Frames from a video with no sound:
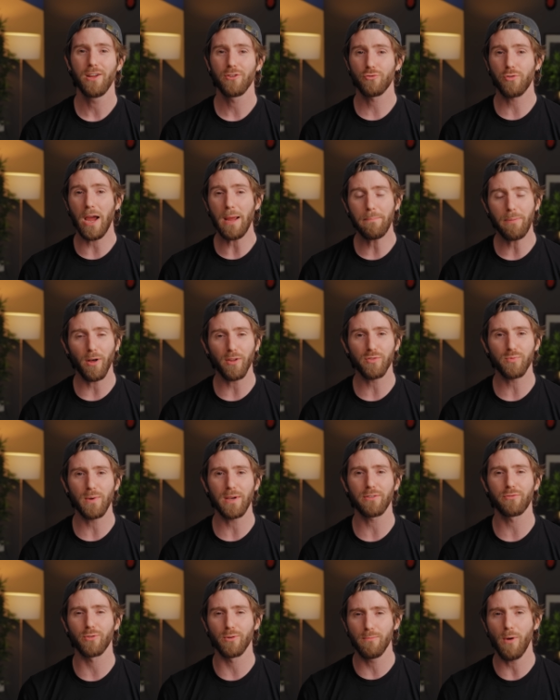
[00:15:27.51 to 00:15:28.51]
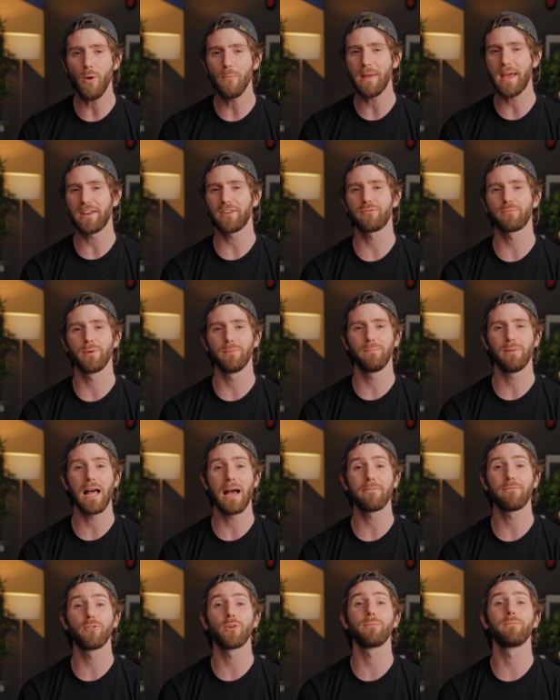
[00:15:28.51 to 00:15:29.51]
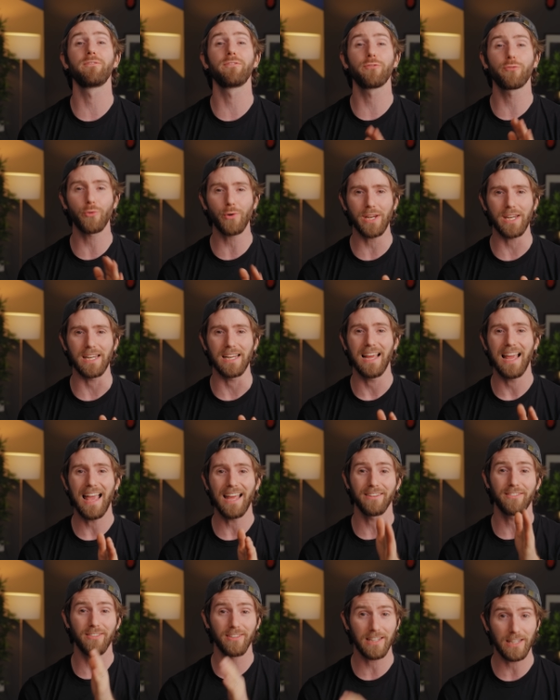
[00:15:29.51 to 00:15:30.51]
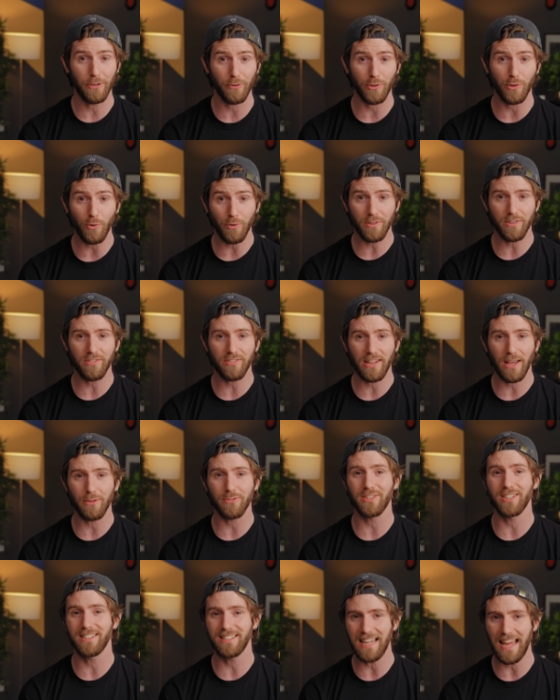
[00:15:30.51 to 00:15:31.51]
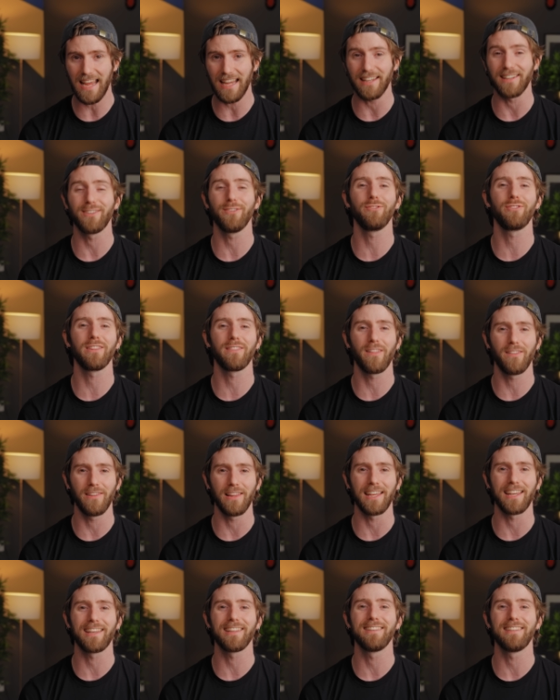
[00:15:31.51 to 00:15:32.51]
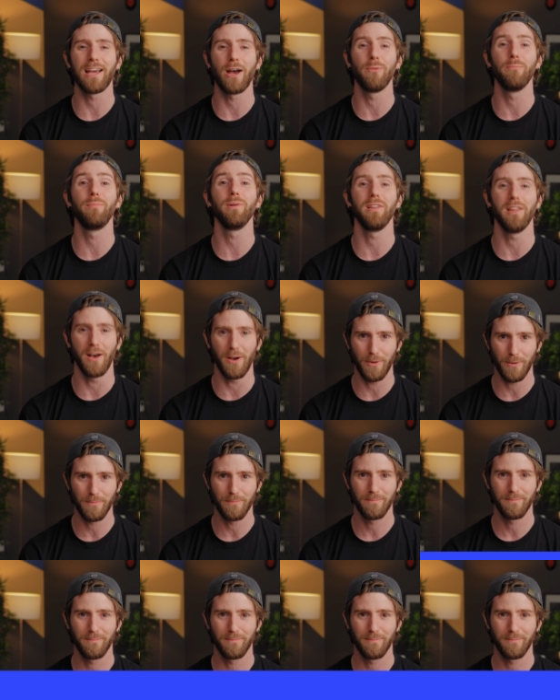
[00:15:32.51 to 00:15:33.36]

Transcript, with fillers: Try Pulseway's remote management platform free and secure your discount today using the link down below.